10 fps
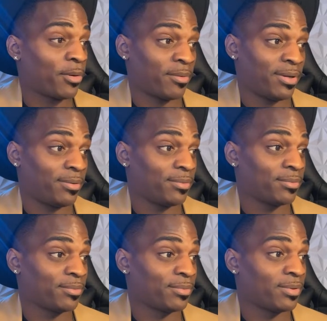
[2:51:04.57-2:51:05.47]
girl.
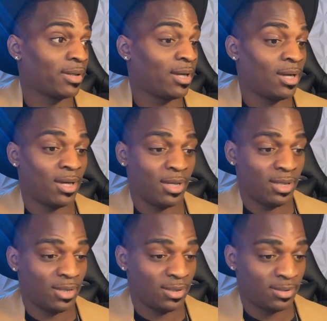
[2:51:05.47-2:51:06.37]

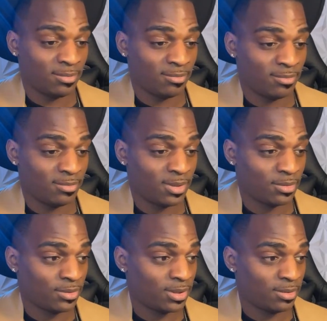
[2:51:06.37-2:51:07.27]

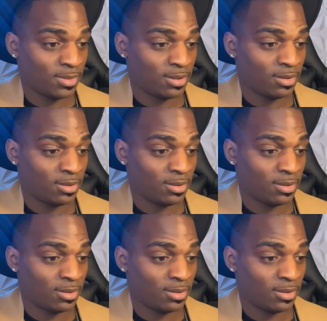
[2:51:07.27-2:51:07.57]
Hold on, let me.